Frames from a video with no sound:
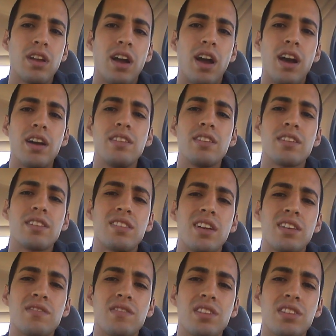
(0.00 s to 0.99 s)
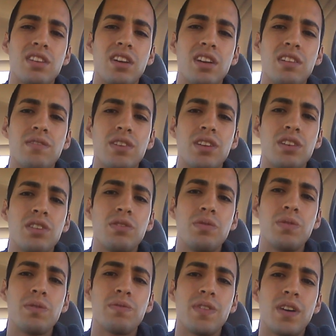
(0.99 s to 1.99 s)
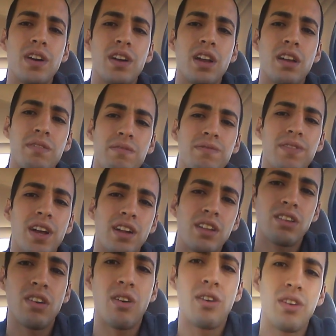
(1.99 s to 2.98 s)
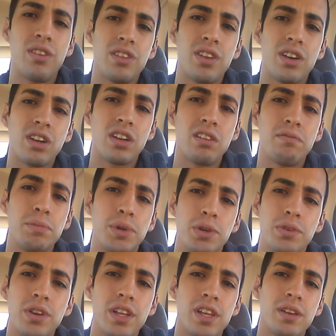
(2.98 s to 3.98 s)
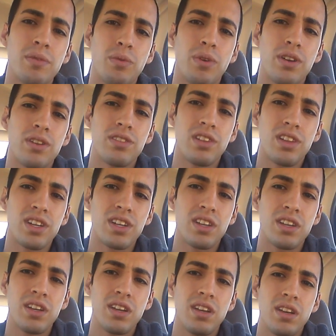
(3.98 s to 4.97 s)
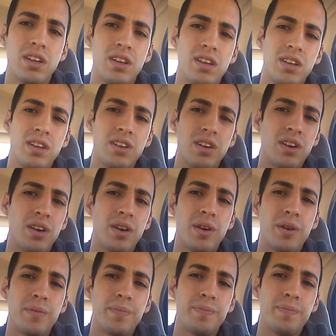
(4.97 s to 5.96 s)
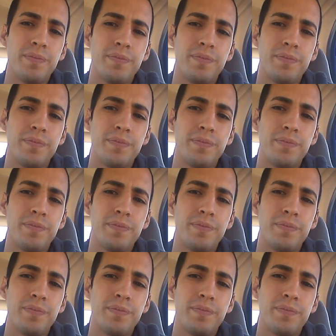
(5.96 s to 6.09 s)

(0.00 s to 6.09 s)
I think it's having kind of like a unifying effect on the community, where it's like, if